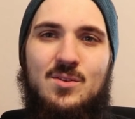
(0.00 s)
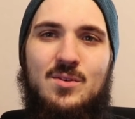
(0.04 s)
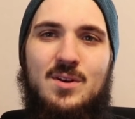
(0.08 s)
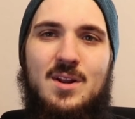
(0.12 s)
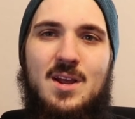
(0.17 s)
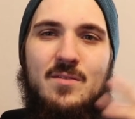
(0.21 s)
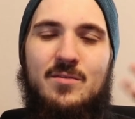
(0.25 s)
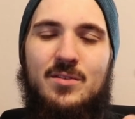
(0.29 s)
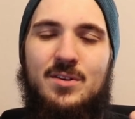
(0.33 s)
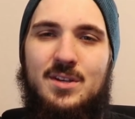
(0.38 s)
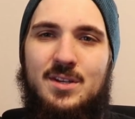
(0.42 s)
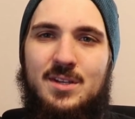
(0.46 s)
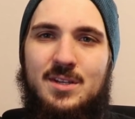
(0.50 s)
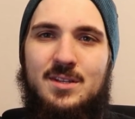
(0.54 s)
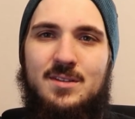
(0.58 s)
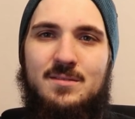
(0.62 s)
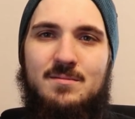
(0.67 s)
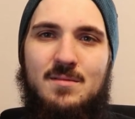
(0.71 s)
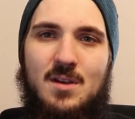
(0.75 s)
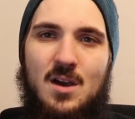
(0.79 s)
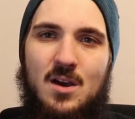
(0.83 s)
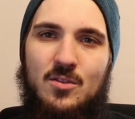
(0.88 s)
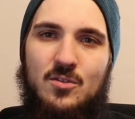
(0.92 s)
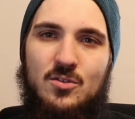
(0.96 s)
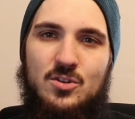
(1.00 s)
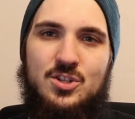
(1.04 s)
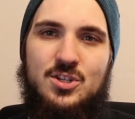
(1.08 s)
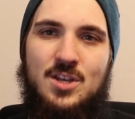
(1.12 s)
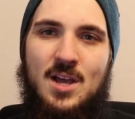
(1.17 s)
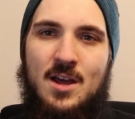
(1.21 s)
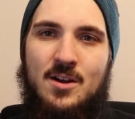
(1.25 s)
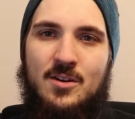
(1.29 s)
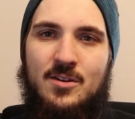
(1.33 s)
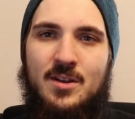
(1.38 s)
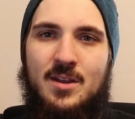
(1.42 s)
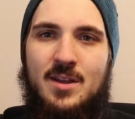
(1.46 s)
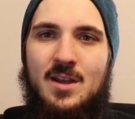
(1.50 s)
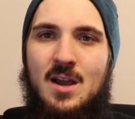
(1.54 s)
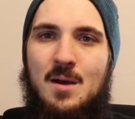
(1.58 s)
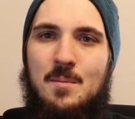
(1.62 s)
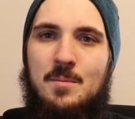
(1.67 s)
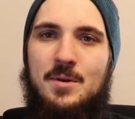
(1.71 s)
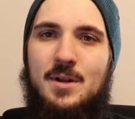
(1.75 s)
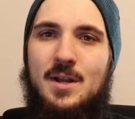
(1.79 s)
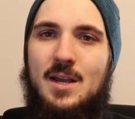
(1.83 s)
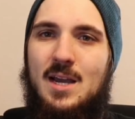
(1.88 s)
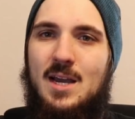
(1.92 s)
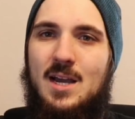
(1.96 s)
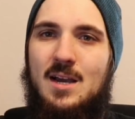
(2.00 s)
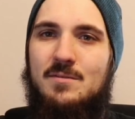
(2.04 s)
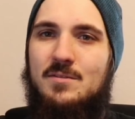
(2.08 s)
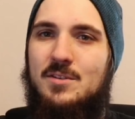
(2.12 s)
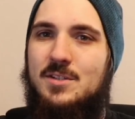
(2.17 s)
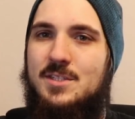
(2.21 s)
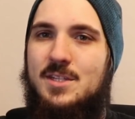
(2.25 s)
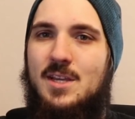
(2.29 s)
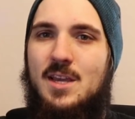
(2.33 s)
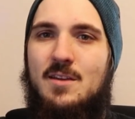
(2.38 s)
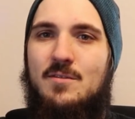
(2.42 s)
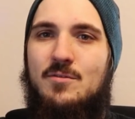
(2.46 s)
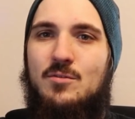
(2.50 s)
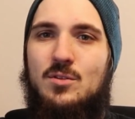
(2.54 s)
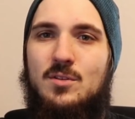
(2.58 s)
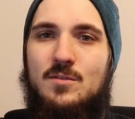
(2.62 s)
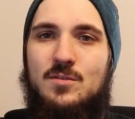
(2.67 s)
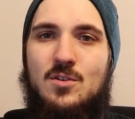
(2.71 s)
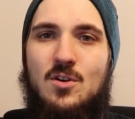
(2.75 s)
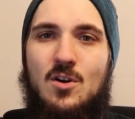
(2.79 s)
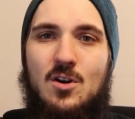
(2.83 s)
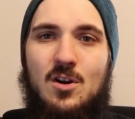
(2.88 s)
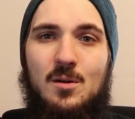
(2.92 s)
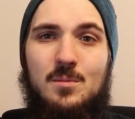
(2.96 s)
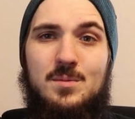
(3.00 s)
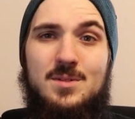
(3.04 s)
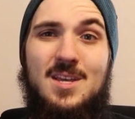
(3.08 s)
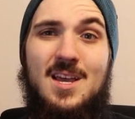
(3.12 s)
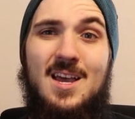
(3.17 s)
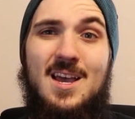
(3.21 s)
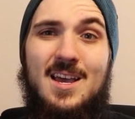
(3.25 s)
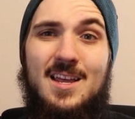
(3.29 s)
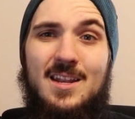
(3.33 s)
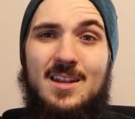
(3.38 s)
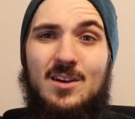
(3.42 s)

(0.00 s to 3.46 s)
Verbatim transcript: you know what, every other Saturday, I'm going to have a day full of carbs.